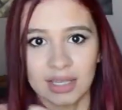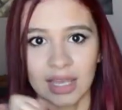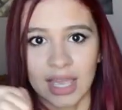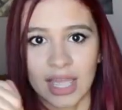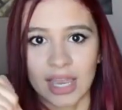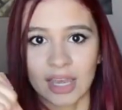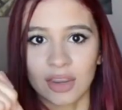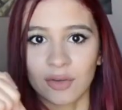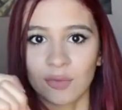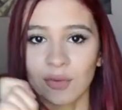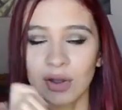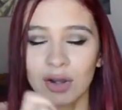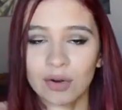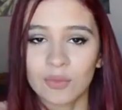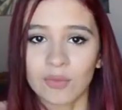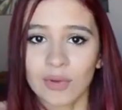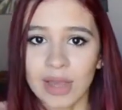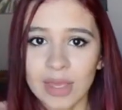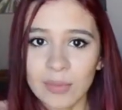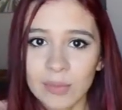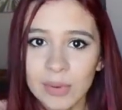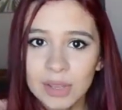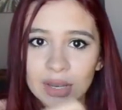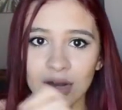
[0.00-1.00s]
and you want to
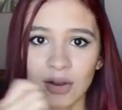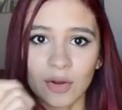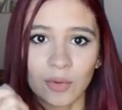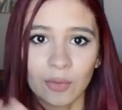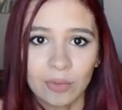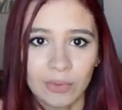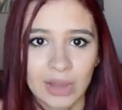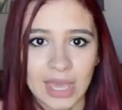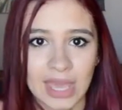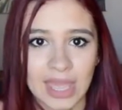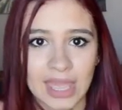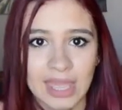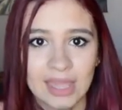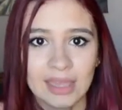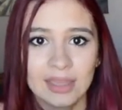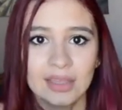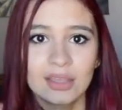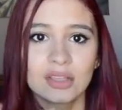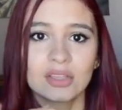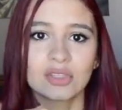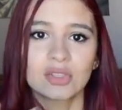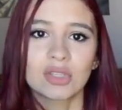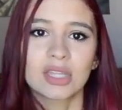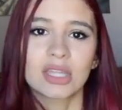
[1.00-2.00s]
wipe it away
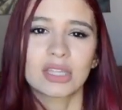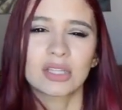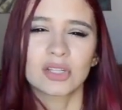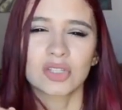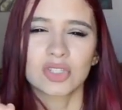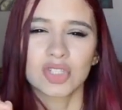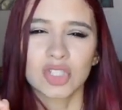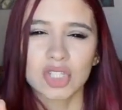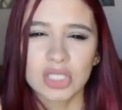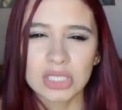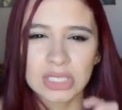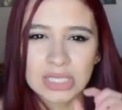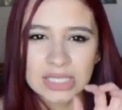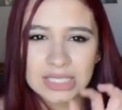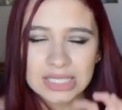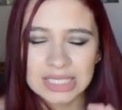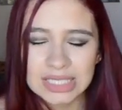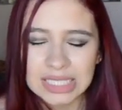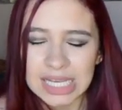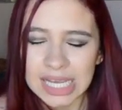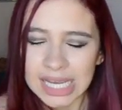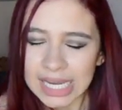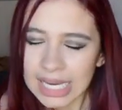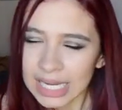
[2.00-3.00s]
so that there's just this
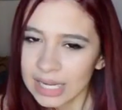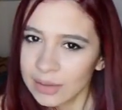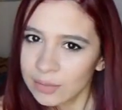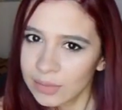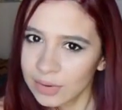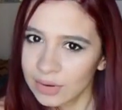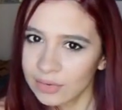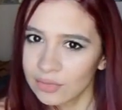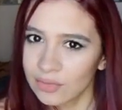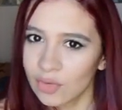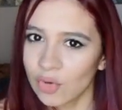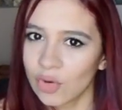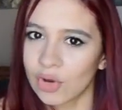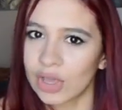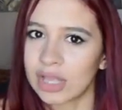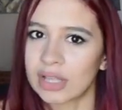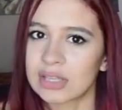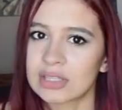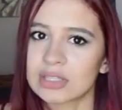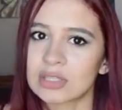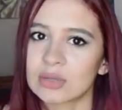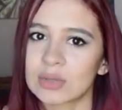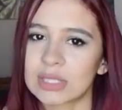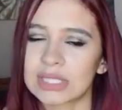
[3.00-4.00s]
tiny bit of
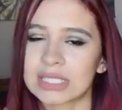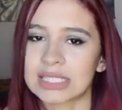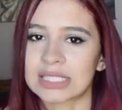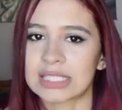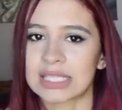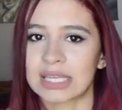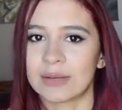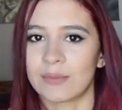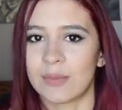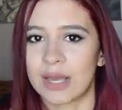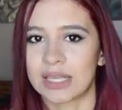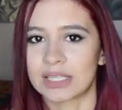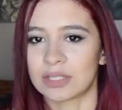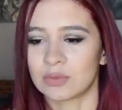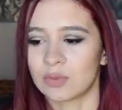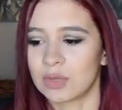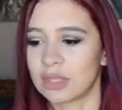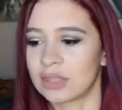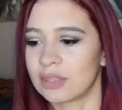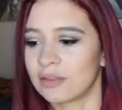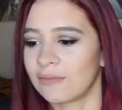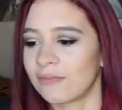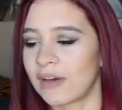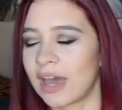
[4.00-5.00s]
oil so it doesn't mess
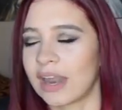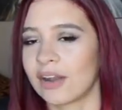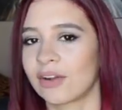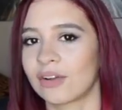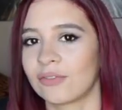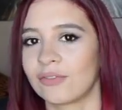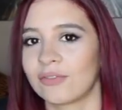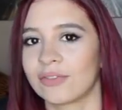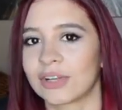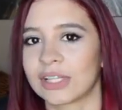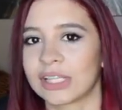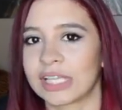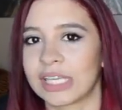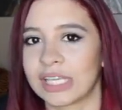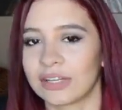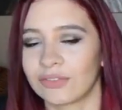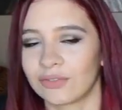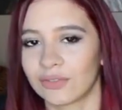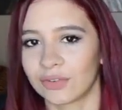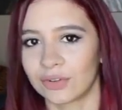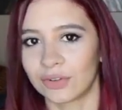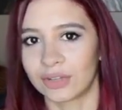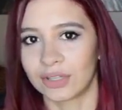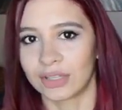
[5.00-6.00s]
with the fat over lean
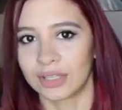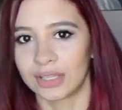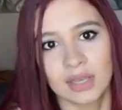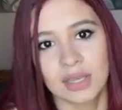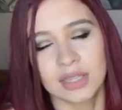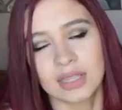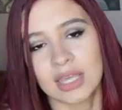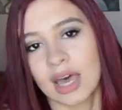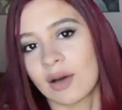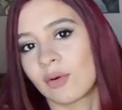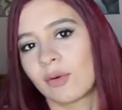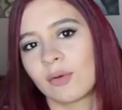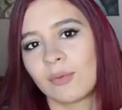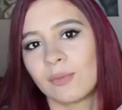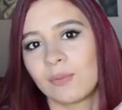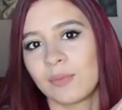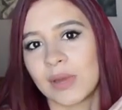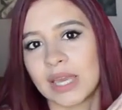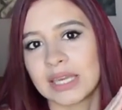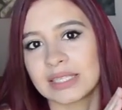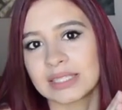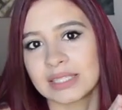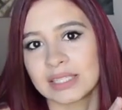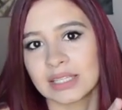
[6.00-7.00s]
rule. That will
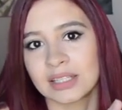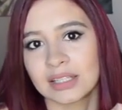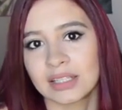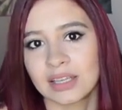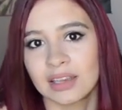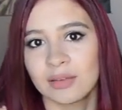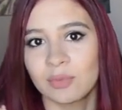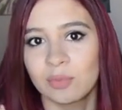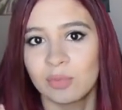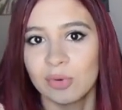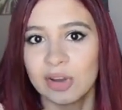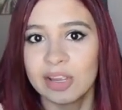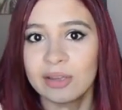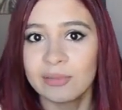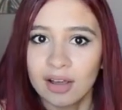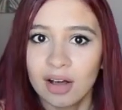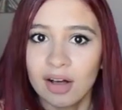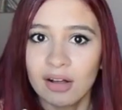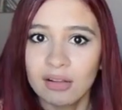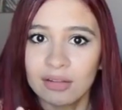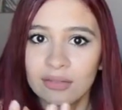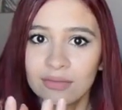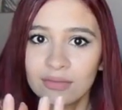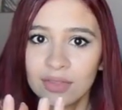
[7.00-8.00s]
basically bring
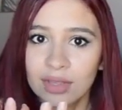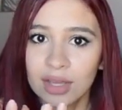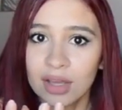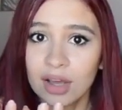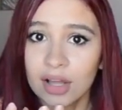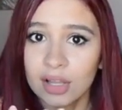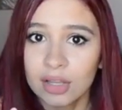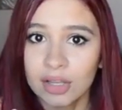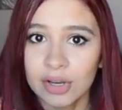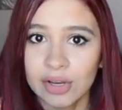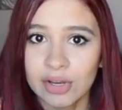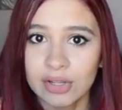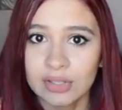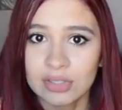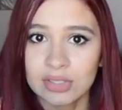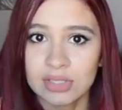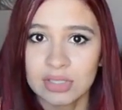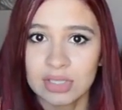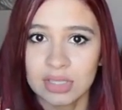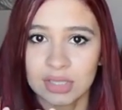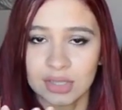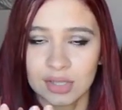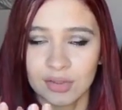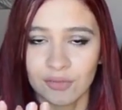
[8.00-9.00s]
all of the
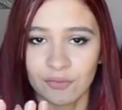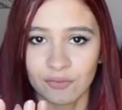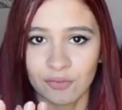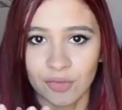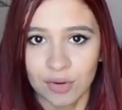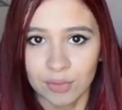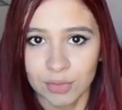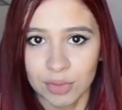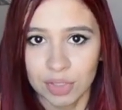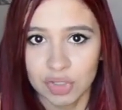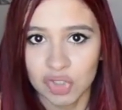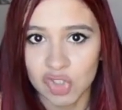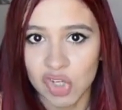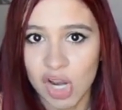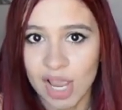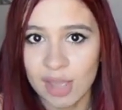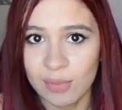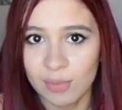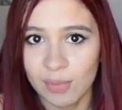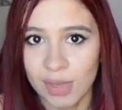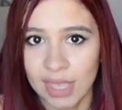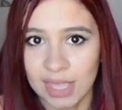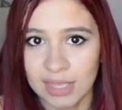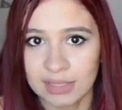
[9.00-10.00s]
colors from the
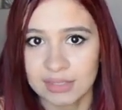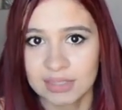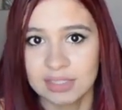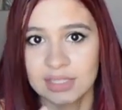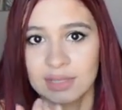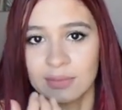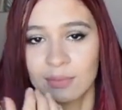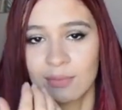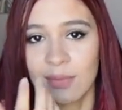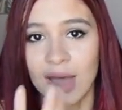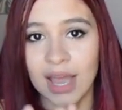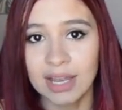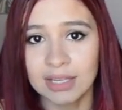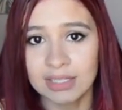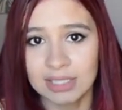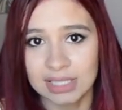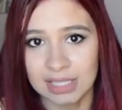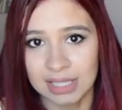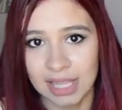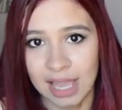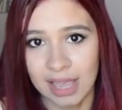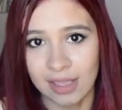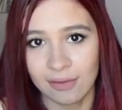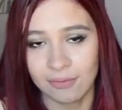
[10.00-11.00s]
dry paint back
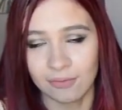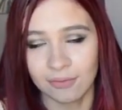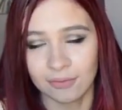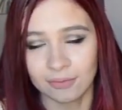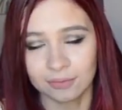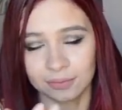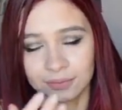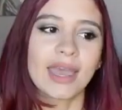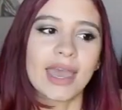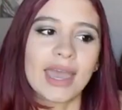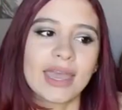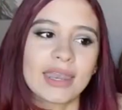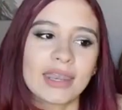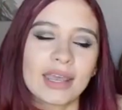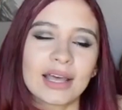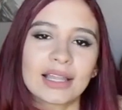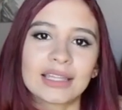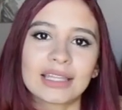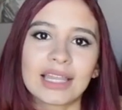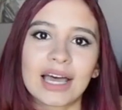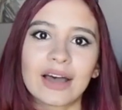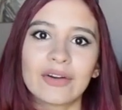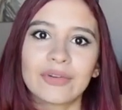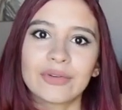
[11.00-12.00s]
to life and
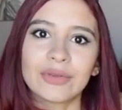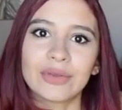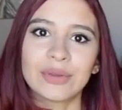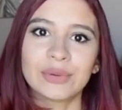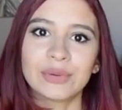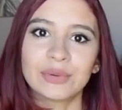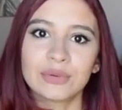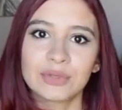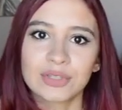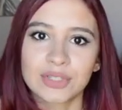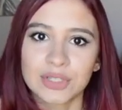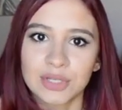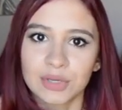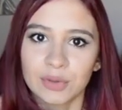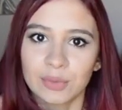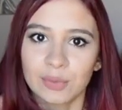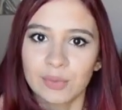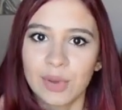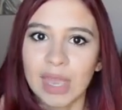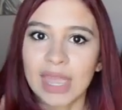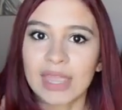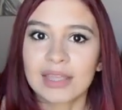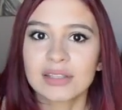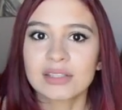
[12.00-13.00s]
allow you to
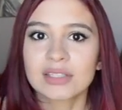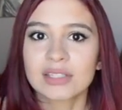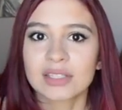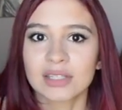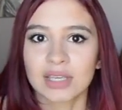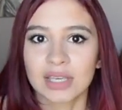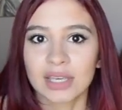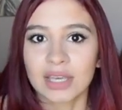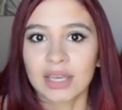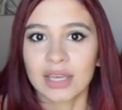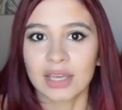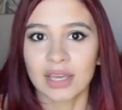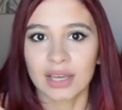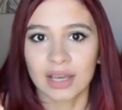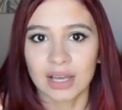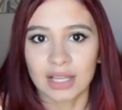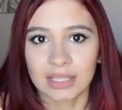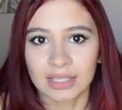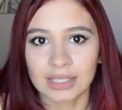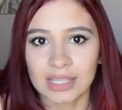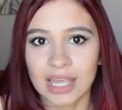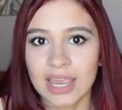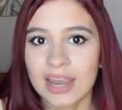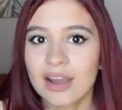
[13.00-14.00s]
paint
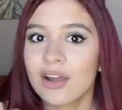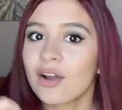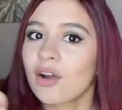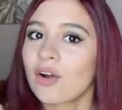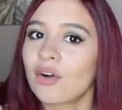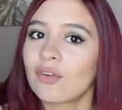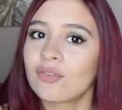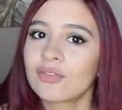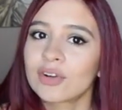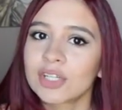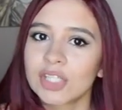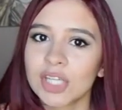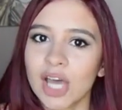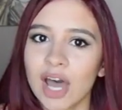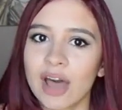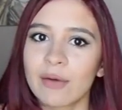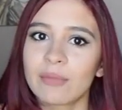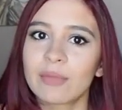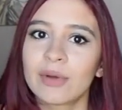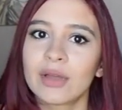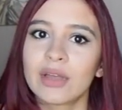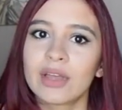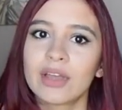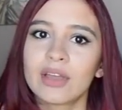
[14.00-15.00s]
a layer over
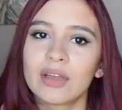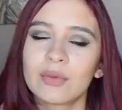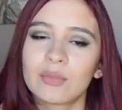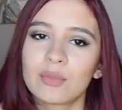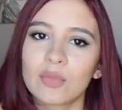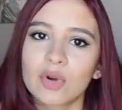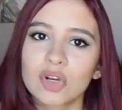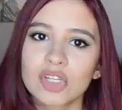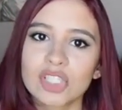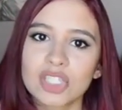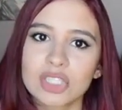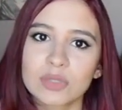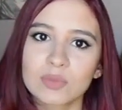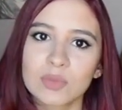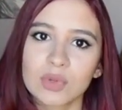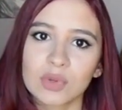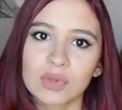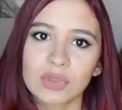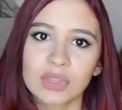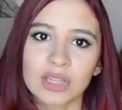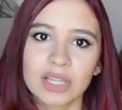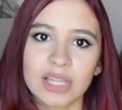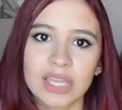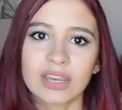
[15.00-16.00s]
top more
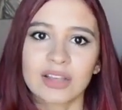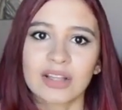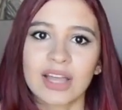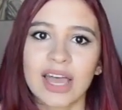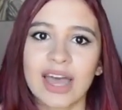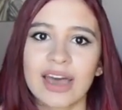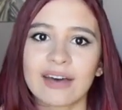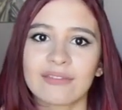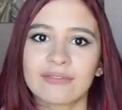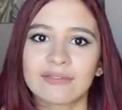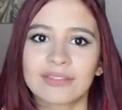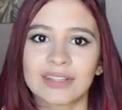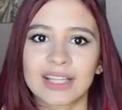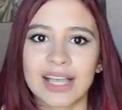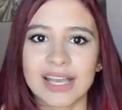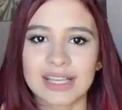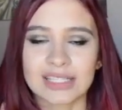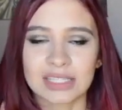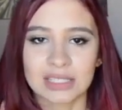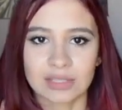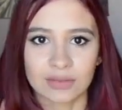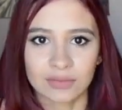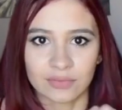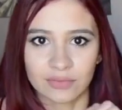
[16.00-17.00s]
smoothly. You'll have
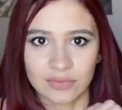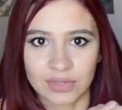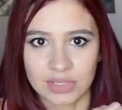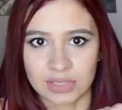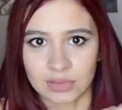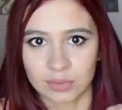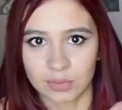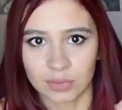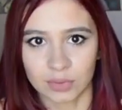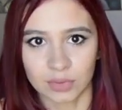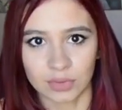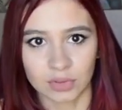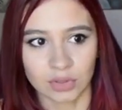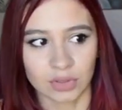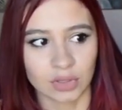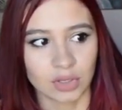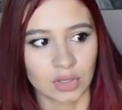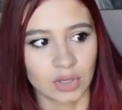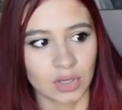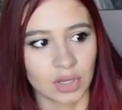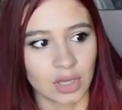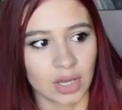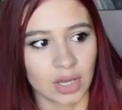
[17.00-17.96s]
less visible